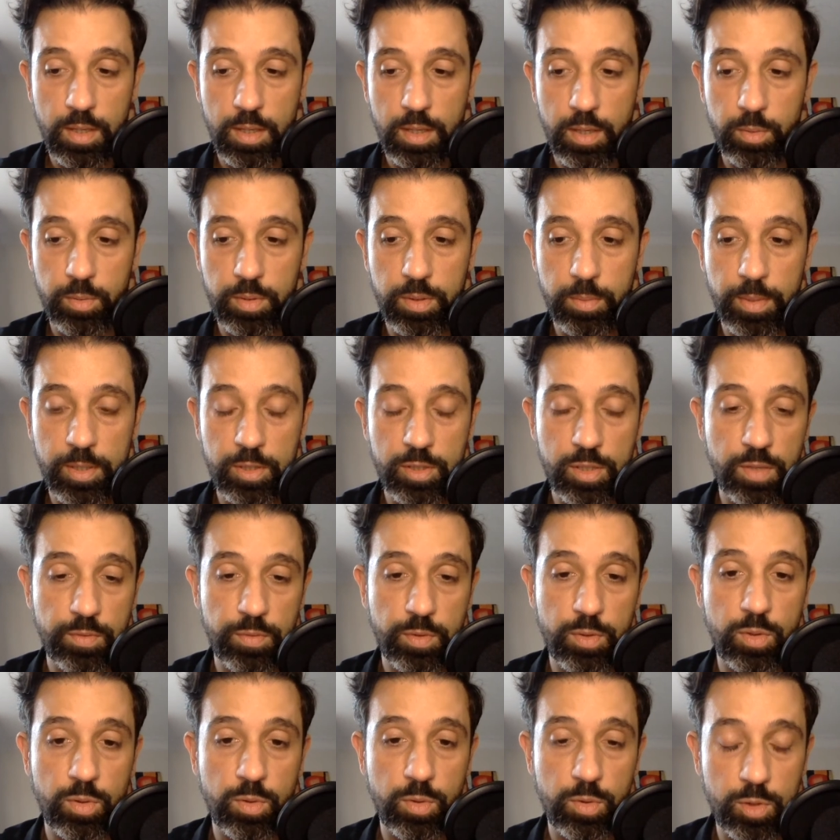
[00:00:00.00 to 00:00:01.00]
I would imagine, have a
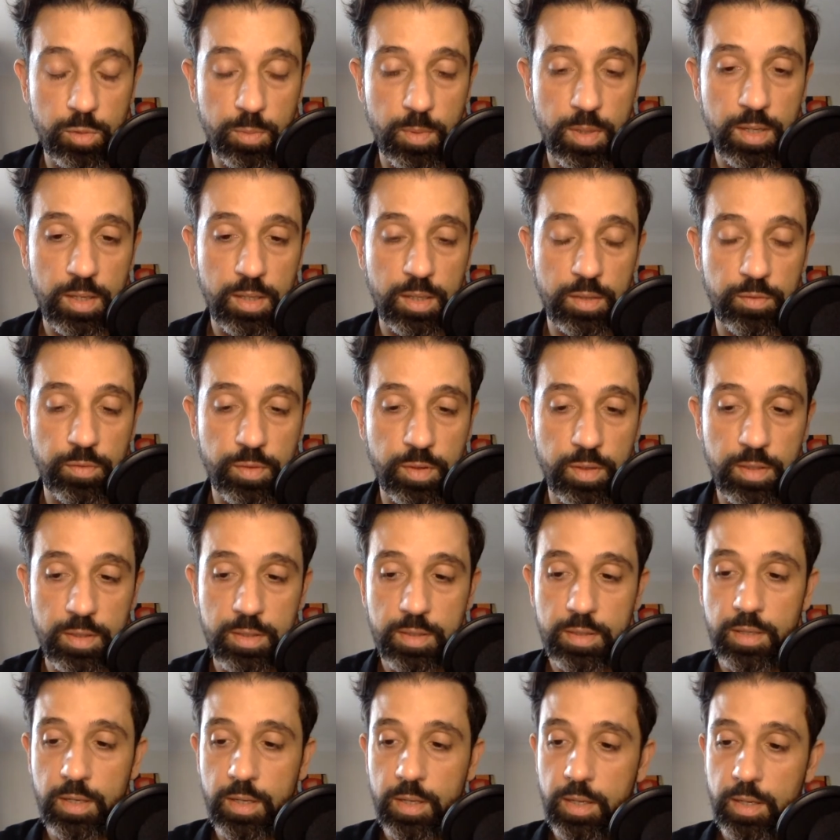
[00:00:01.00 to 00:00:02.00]
huge market for this.